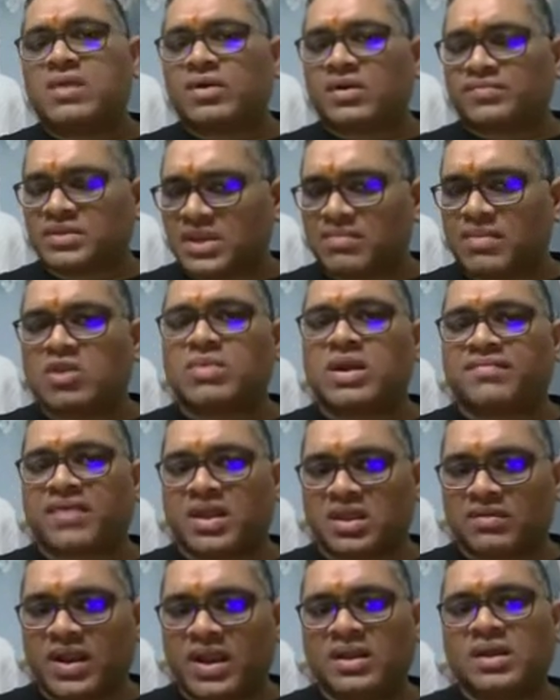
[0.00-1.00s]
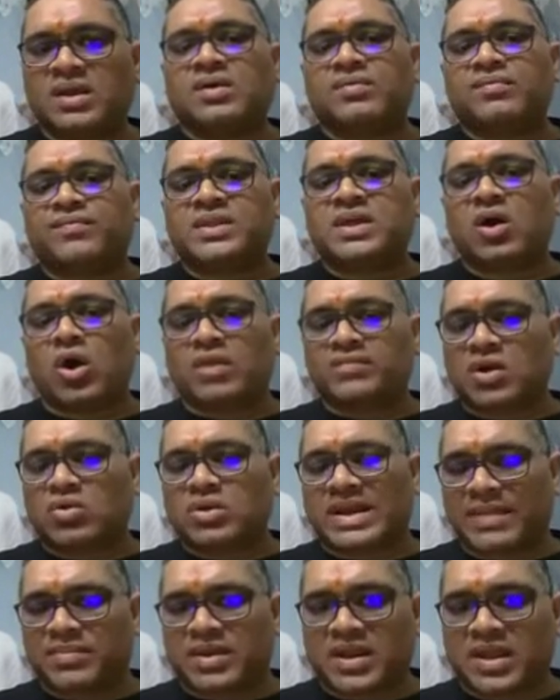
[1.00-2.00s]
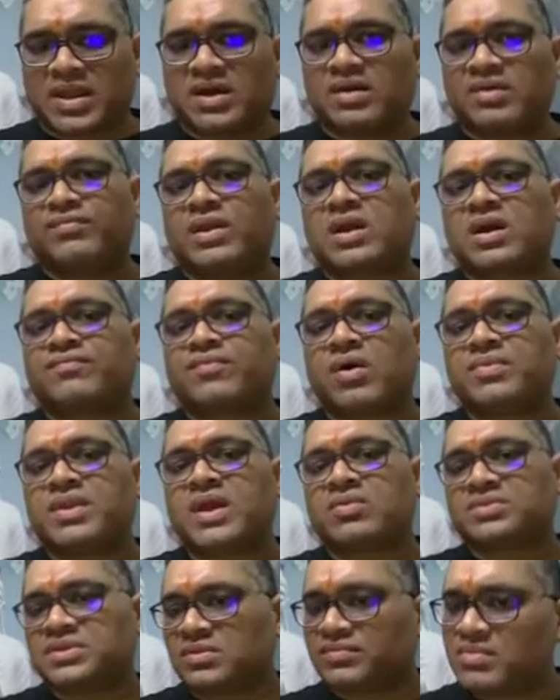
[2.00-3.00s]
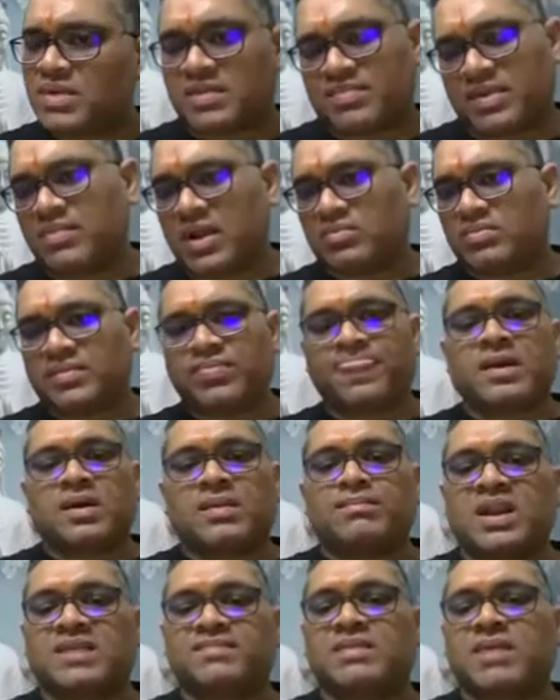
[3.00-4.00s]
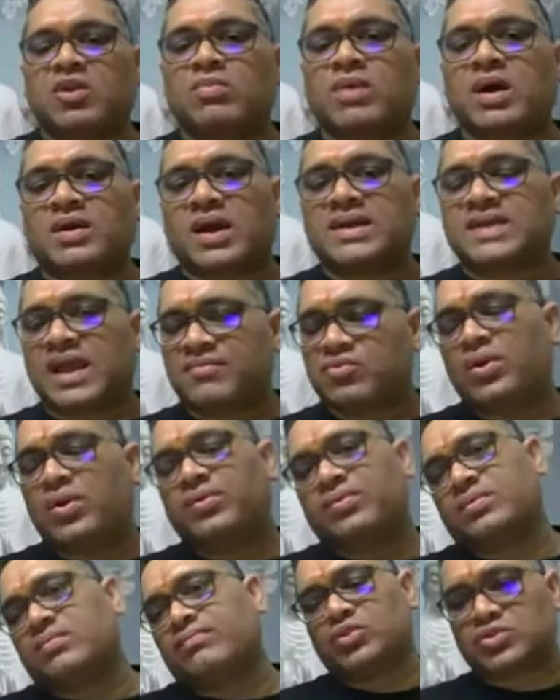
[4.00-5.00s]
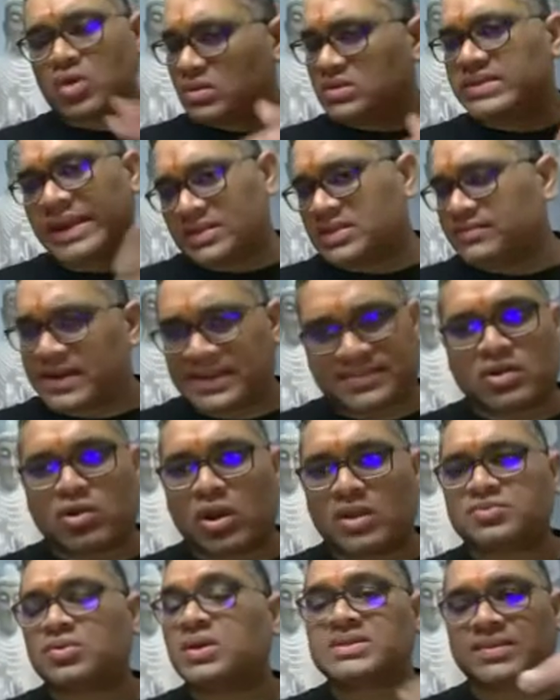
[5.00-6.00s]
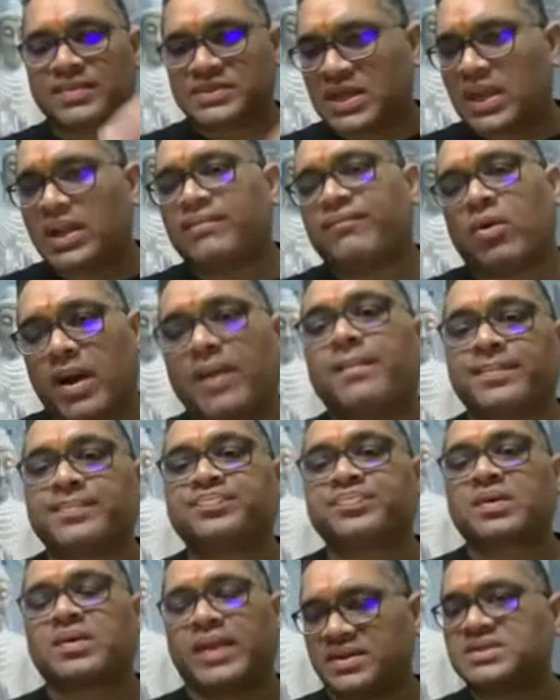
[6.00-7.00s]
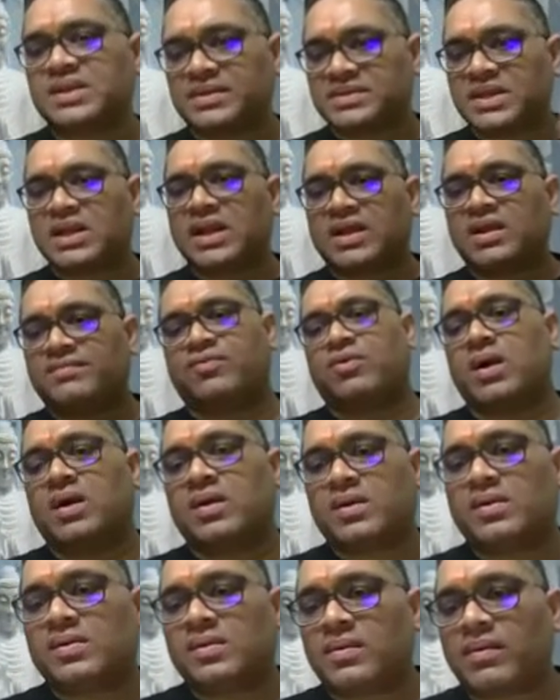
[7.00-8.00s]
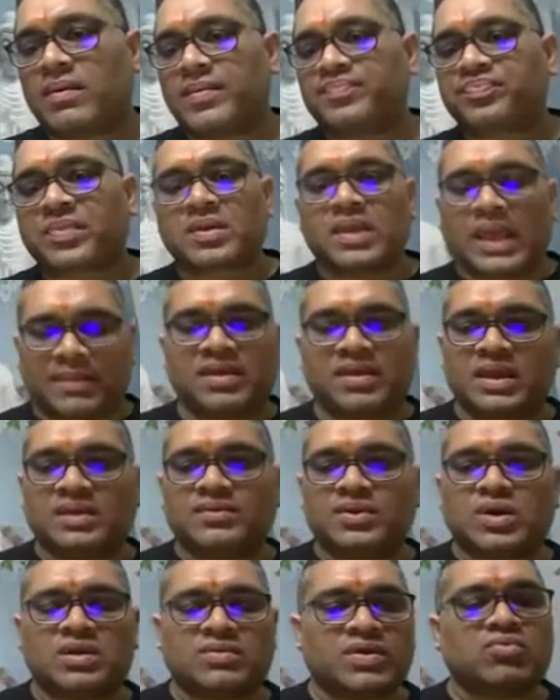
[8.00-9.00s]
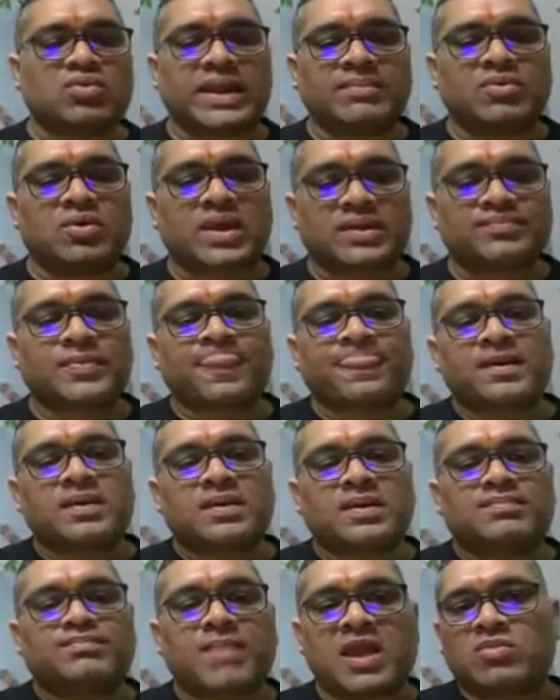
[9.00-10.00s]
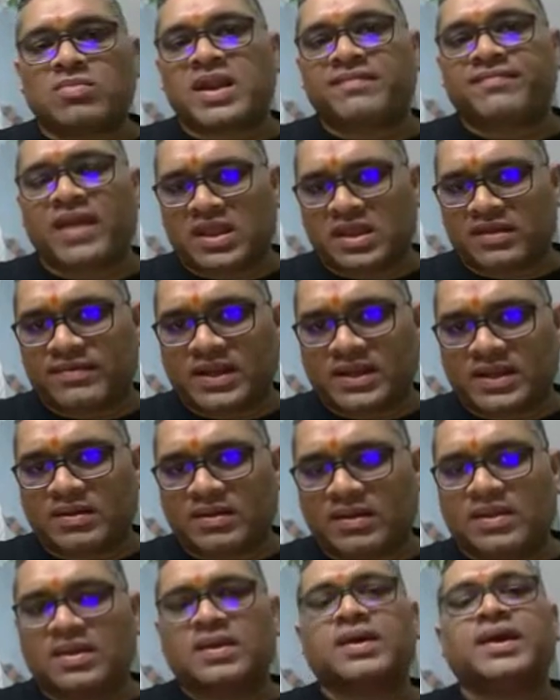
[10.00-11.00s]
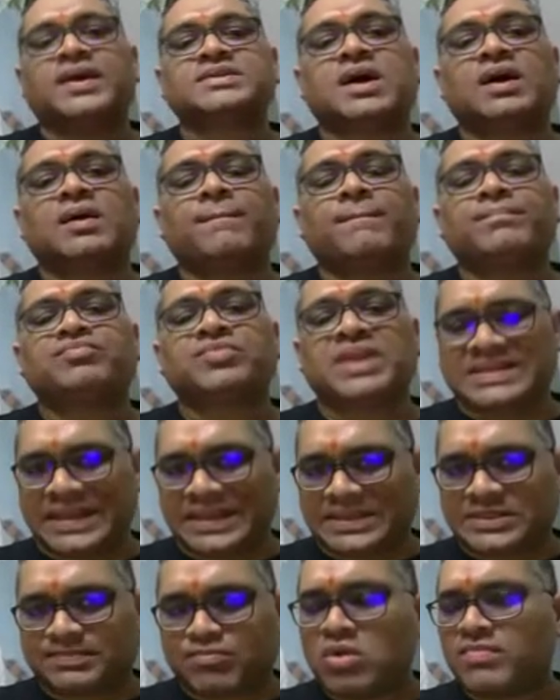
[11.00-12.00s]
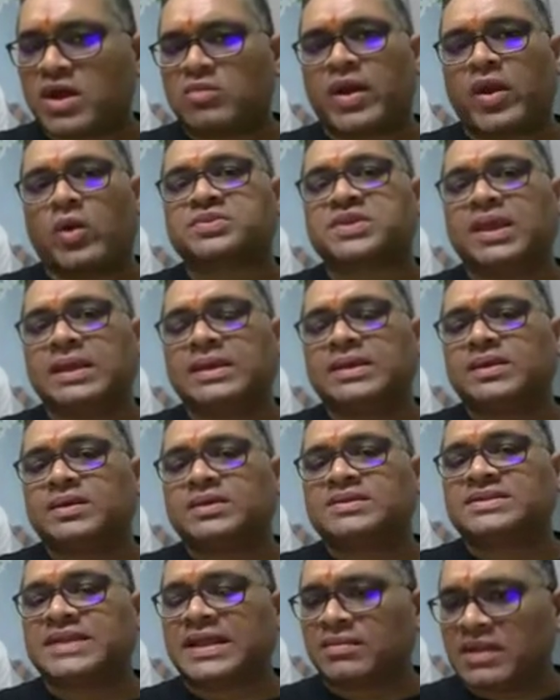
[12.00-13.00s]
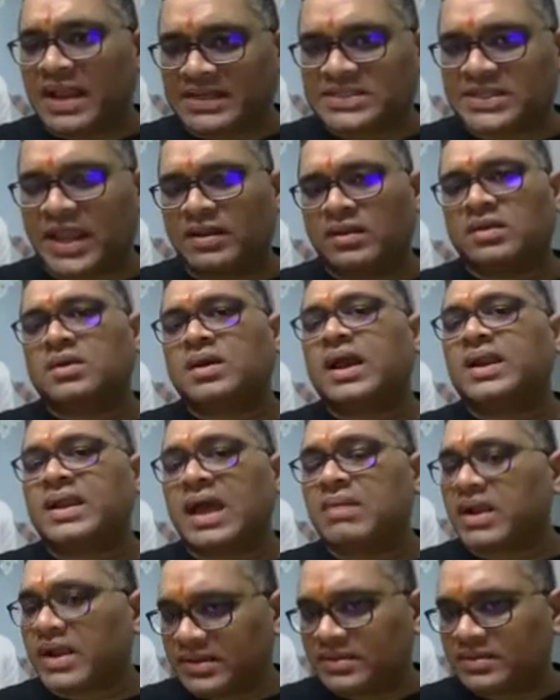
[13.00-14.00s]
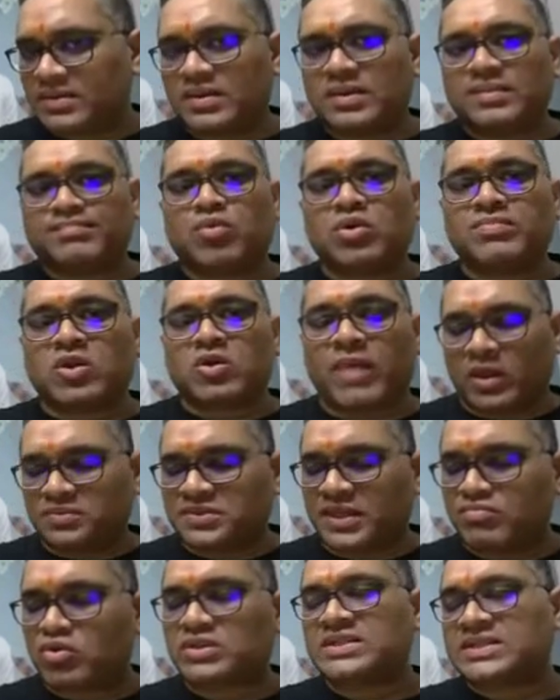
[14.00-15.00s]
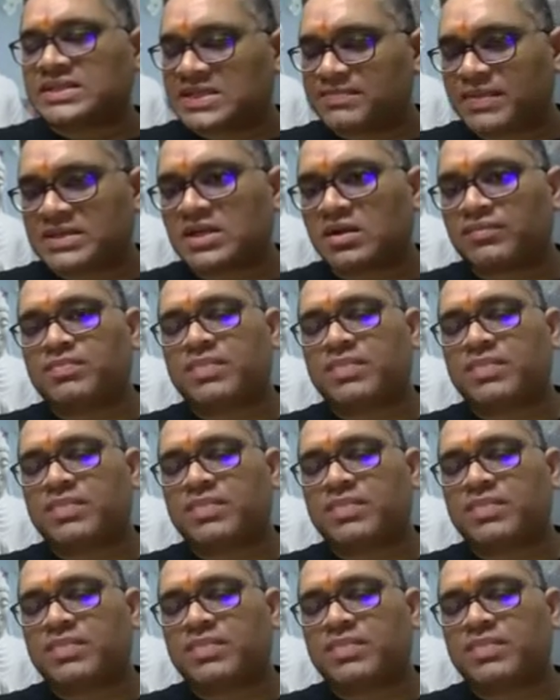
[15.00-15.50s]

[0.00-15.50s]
three myeloma defining event with or without crack criteria will confirm the diagnosis of the multiple myeloma. Multiple myeloma, as I have told you, most common site is the vertebral column, so it's a basically lymphoma, right? It's a basically like a lymphoma. MD, you want one more time? Okay. Myeloma defining event is three things: bone marrow biopsy, serum light chain, and MRI. Bone marrow biopsy, more than 60% of the plasma